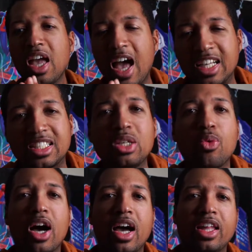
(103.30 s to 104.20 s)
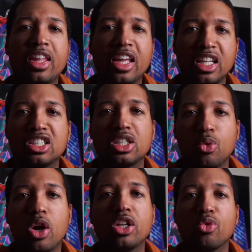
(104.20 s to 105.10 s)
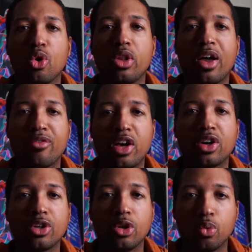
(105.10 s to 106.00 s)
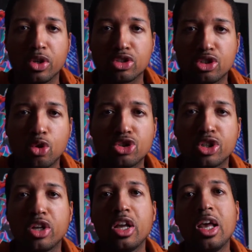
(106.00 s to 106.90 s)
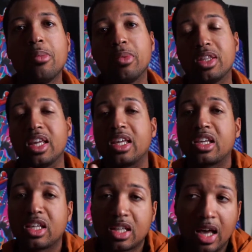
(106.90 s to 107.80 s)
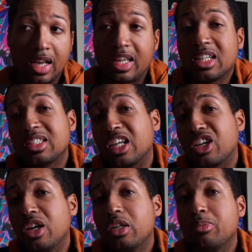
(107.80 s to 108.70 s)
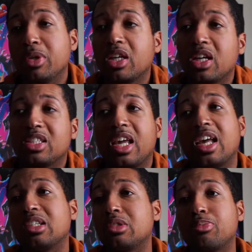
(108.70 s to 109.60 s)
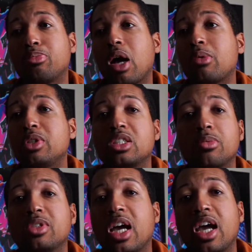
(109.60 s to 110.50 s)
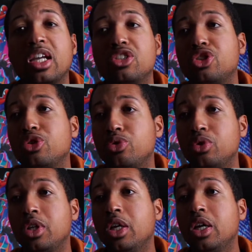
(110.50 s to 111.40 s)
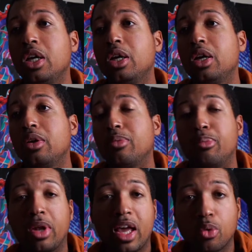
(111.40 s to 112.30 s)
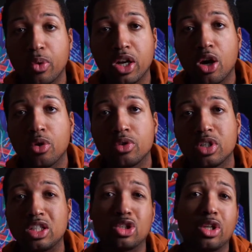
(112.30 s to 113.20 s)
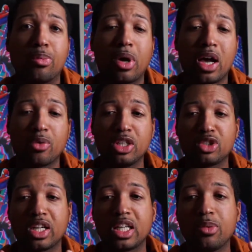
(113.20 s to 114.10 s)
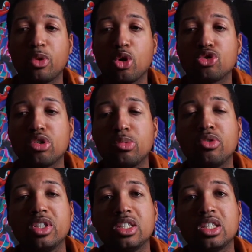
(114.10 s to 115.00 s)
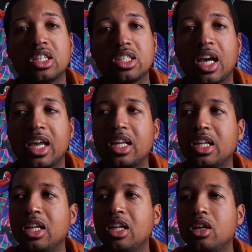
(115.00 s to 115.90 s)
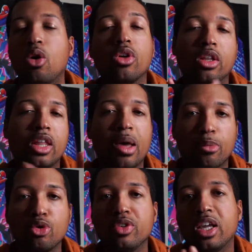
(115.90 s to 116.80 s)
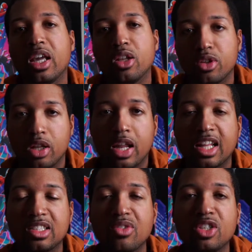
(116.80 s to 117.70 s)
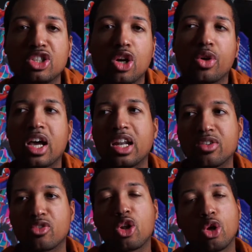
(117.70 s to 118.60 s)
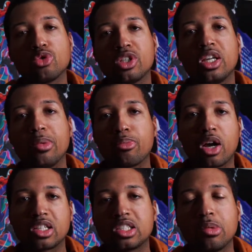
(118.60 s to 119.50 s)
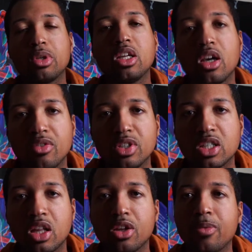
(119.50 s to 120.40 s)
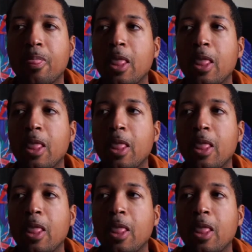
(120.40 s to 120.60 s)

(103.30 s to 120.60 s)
I see why they initially wanted to roll out Falcon and the Winter Soldier, but I guess they couldn't because it has probably some tie-in to Black Widow, and so they're probably really trying to keep those two movies tight, or that movie and that TV show kind of close in proximity of each other.